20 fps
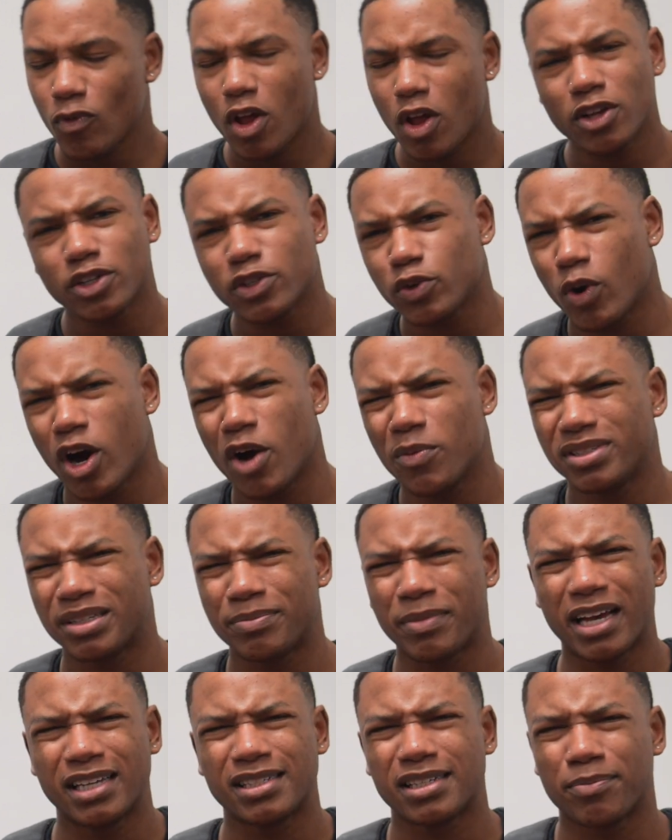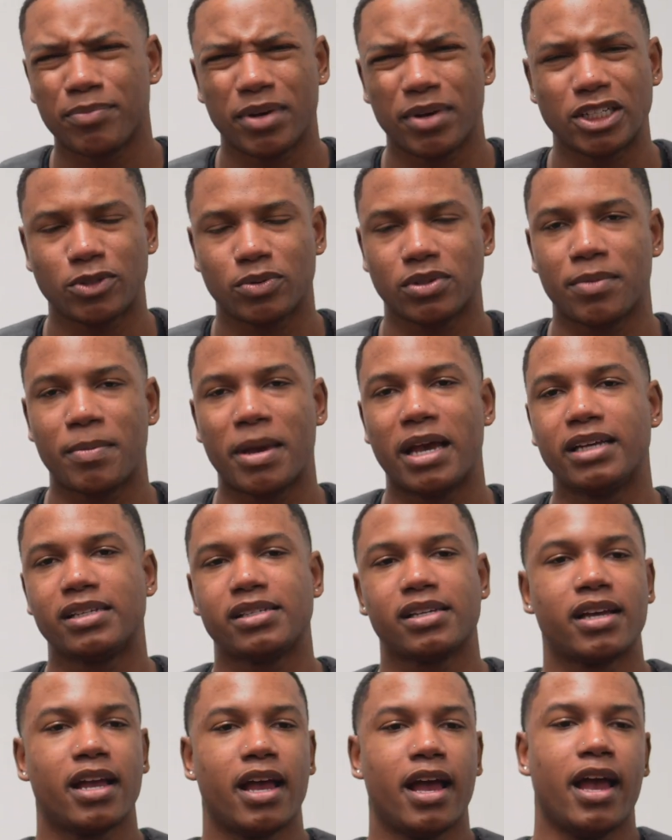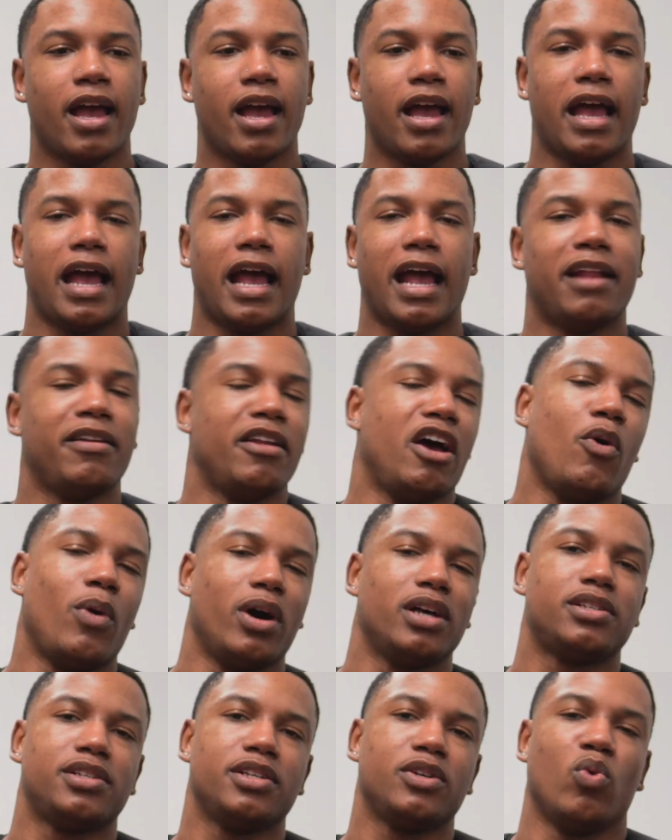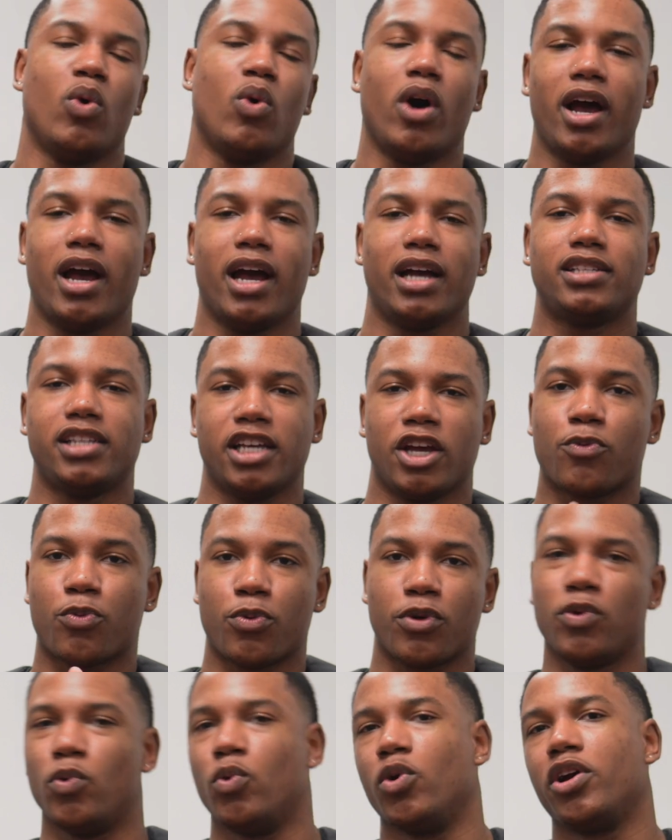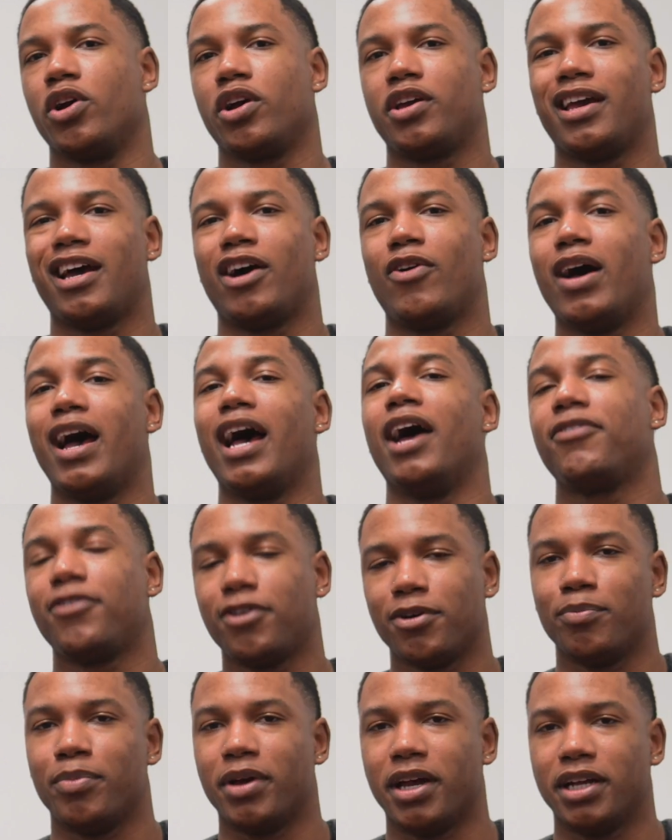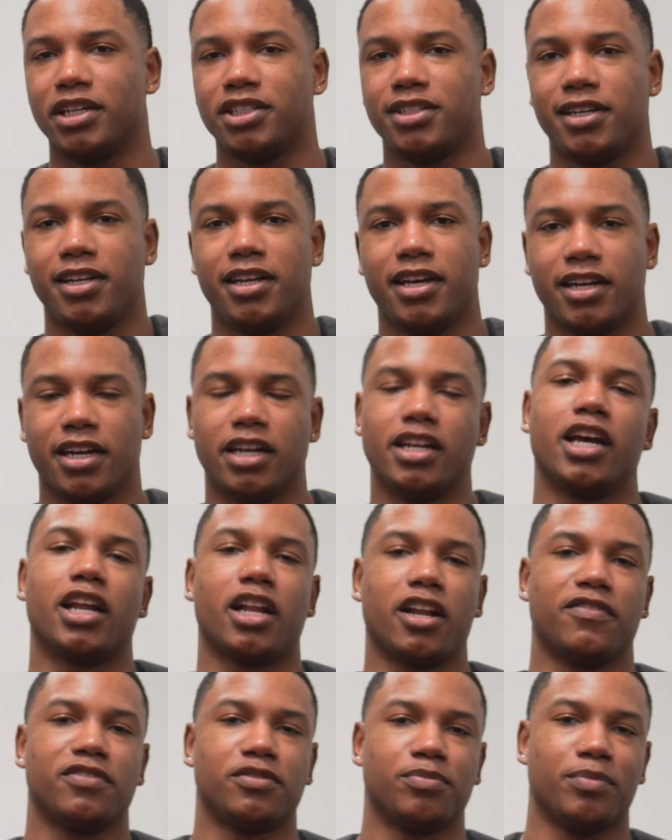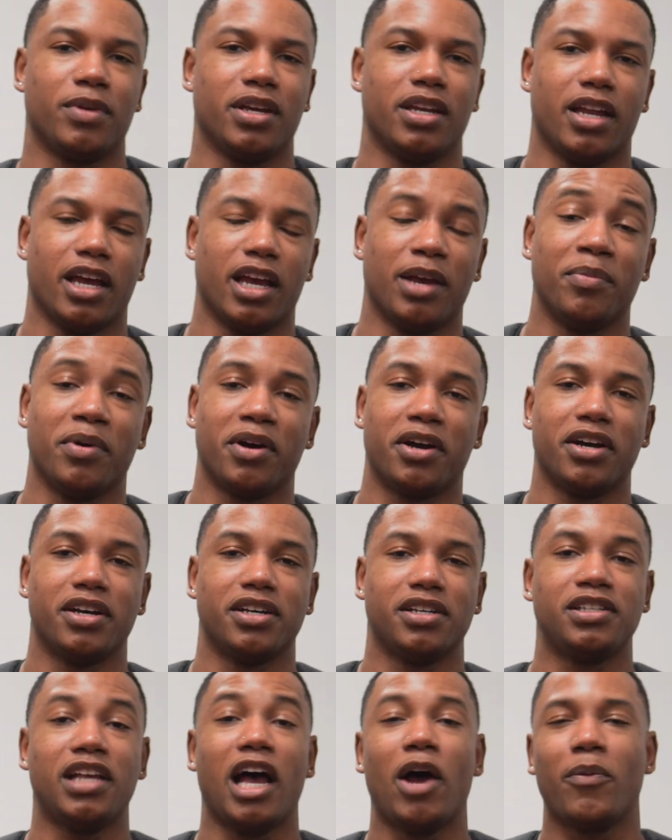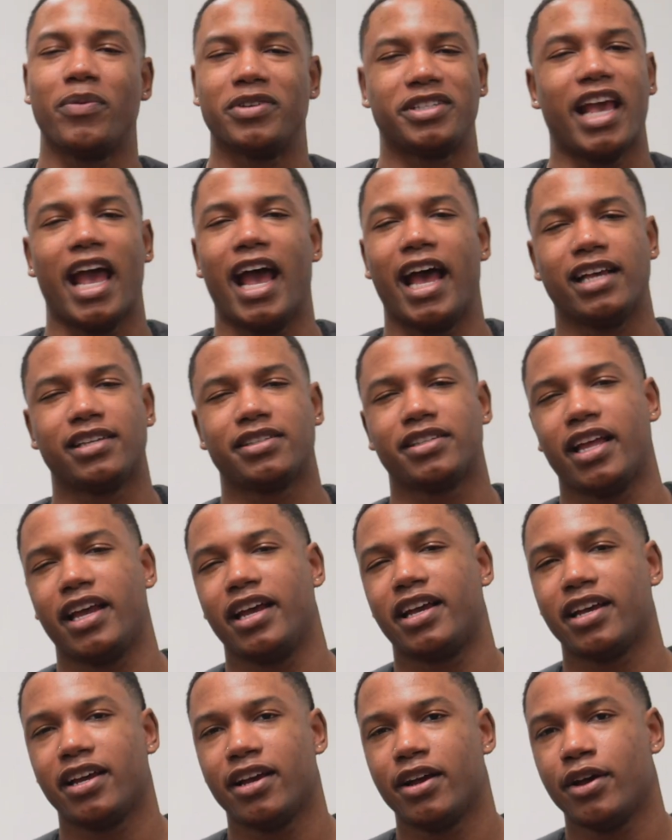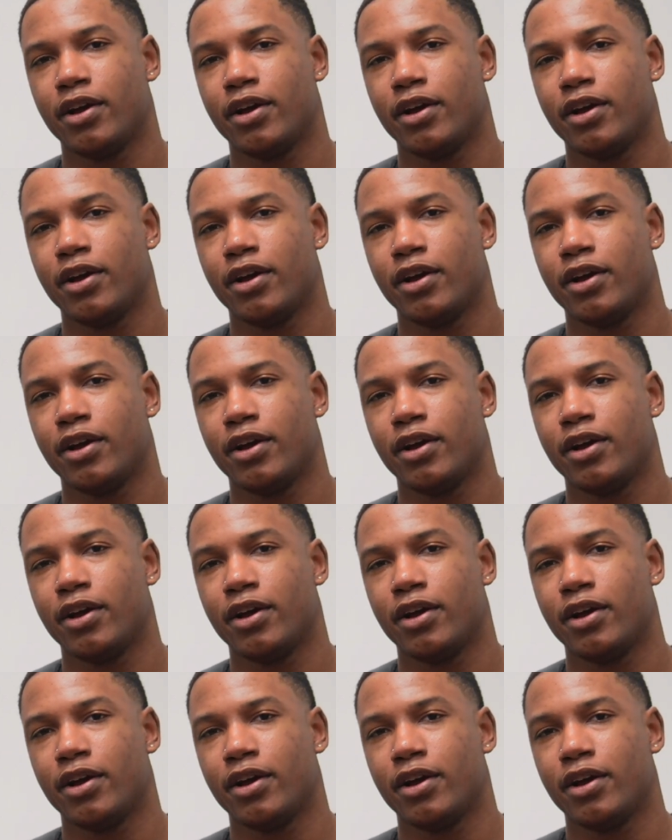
Squat was amazing, bench was amazing, and now I see why I take pre-workout after bench leading into deadlifts meet day, because I was gassed. Like,